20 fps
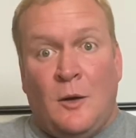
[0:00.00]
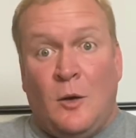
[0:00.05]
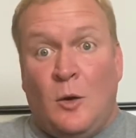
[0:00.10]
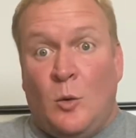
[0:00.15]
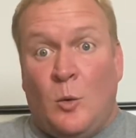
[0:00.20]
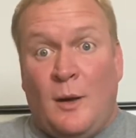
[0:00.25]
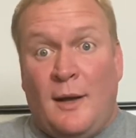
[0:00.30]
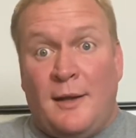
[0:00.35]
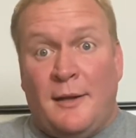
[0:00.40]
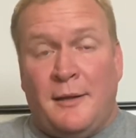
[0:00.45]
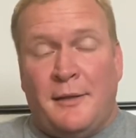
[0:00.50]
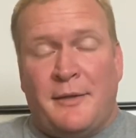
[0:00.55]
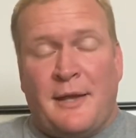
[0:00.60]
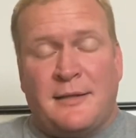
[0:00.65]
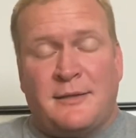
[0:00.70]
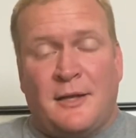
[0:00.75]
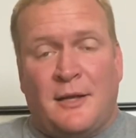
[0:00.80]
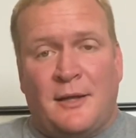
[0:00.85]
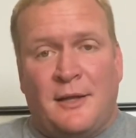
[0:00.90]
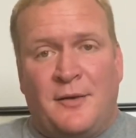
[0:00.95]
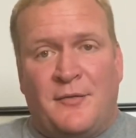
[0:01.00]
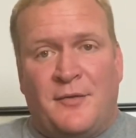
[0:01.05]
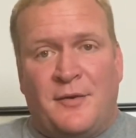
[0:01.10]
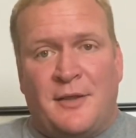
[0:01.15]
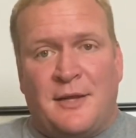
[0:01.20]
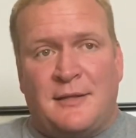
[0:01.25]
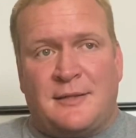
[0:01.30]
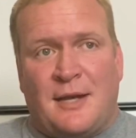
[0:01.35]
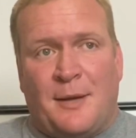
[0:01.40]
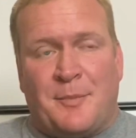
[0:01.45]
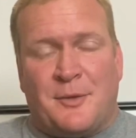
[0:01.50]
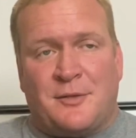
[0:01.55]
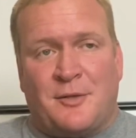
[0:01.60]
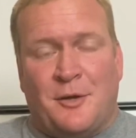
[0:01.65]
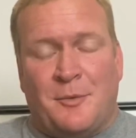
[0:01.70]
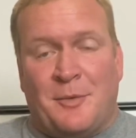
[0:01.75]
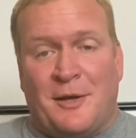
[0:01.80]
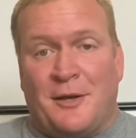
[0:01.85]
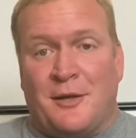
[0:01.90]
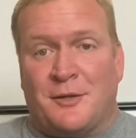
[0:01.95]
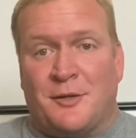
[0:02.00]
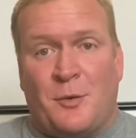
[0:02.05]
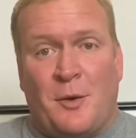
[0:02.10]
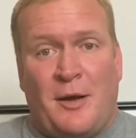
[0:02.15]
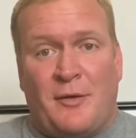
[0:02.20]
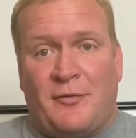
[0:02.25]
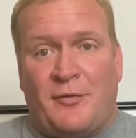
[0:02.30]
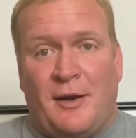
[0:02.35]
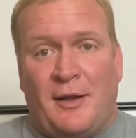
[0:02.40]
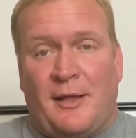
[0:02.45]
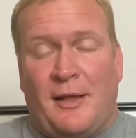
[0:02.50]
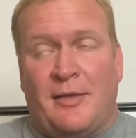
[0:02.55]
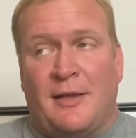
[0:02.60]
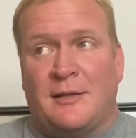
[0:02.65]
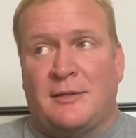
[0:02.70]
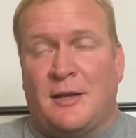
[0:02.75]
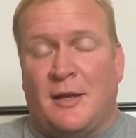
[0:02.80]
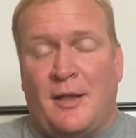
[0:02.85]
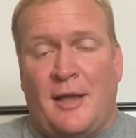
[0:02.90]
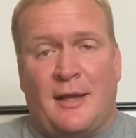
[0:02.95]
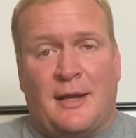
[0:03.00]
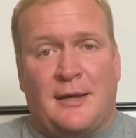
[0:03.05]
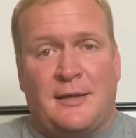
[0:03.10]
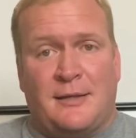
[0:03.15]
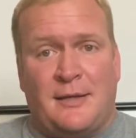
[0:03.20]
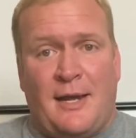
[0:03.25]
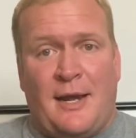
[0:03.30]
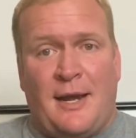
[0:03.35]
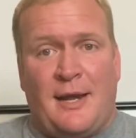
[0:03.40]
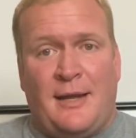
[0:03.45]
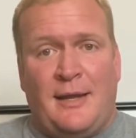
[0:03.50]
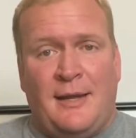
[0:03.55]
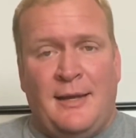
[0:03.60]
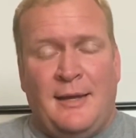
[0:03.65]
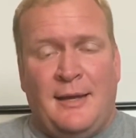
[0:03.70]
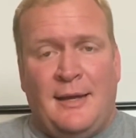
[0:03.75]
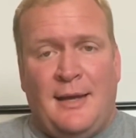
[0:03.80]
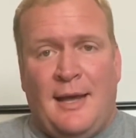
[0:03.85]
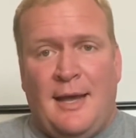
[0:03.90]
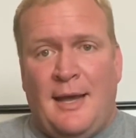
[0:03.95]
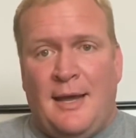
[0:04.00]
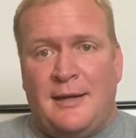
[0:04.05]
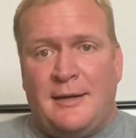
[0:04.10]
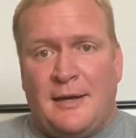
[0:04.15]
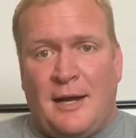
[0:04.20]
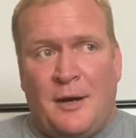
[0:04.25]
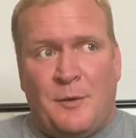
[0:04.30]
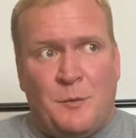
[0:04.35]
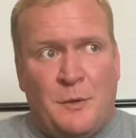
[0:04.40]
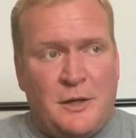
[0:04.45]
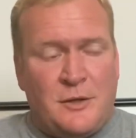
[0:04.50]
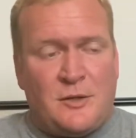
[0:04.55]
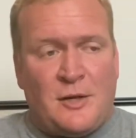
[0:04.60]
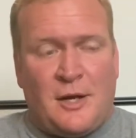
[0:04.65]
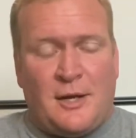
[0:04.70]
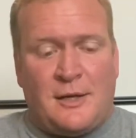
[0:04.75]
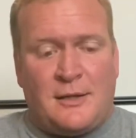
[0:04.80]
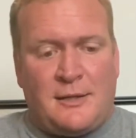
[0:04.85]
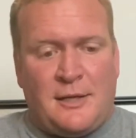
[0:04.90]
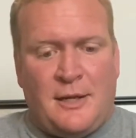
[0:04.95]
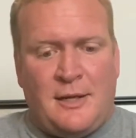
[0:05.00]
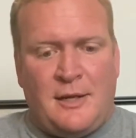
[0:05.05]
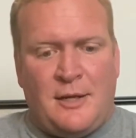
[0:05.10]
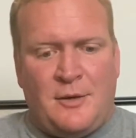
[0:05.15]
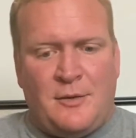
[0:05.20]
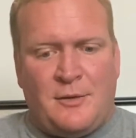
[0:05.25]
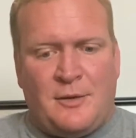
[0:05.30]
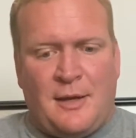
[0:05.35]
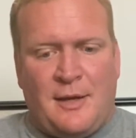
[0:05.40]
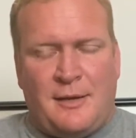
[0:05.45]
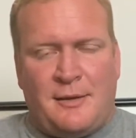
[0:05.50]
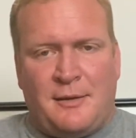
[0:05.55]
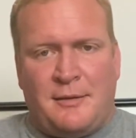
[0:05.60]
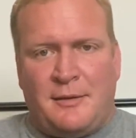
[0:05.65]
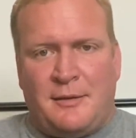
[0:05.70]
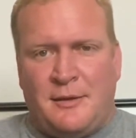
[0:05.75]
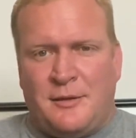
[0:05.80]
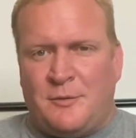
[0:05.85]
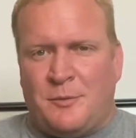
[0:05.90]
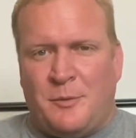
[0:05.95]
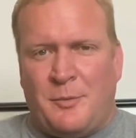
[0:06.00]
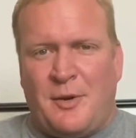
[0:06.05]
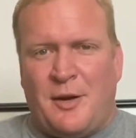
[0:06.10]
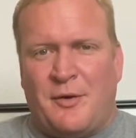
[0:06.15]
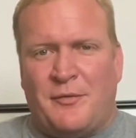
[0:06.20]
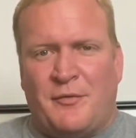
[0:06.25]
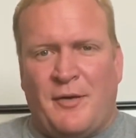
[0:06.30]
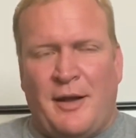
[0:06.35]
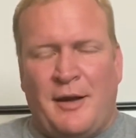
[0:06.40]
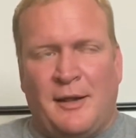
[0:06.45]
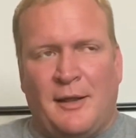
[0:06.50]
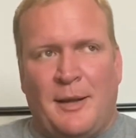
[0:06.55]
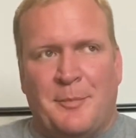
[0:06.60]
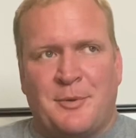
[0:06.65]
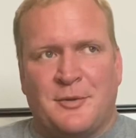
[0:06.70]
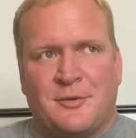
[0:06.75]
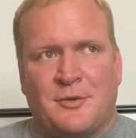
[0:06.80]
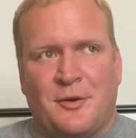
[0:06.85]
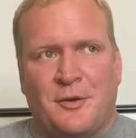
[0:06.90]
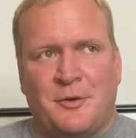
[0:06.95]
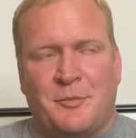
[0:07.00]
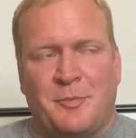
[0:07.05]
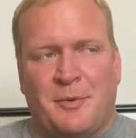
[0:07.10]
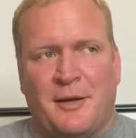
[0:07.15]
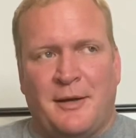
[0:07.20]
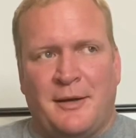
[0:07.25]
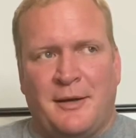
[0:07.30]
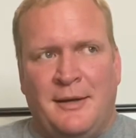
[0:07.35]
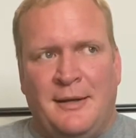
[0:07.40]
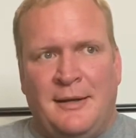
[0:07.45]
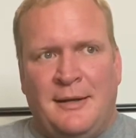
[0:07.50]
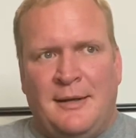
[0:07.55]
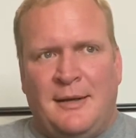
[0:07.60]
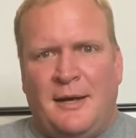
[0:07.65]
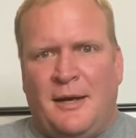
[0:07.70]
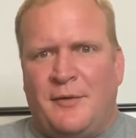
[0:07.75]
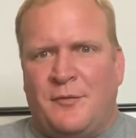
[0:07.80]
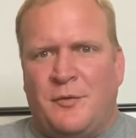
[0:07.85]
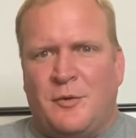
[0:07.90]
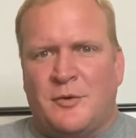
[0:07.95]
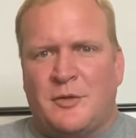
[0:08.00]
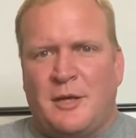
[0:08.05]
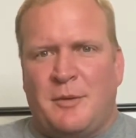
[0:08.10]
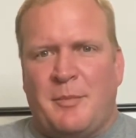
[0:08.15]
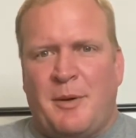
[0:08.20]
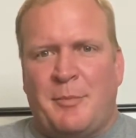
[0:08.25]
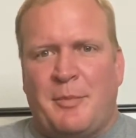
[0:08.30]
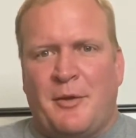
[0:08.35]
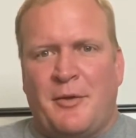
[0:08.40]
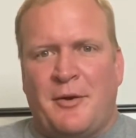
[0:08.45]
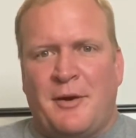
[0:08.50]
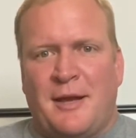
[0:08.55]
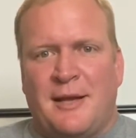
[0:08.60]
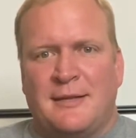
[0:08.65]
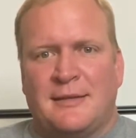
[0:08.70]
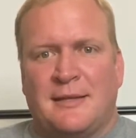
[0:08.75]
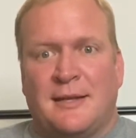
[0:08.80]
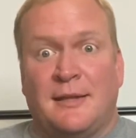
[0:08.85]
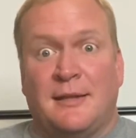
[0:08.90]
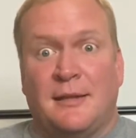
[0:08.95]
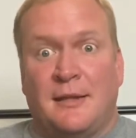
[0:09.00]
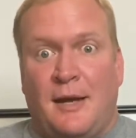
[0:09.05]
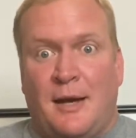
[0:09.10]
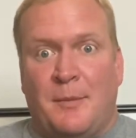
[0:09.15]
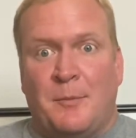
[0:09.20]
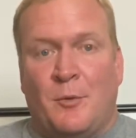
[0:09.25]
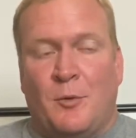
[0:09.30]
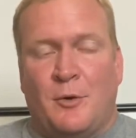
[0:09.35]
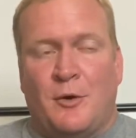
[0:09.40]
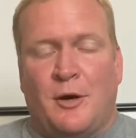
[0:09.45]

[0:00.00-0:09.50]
well, that's all it for this episode because, quite frankly, that's all I can take. And I wish I could tell you that this will be our final episode, but Unfortunately, my brother has a lot more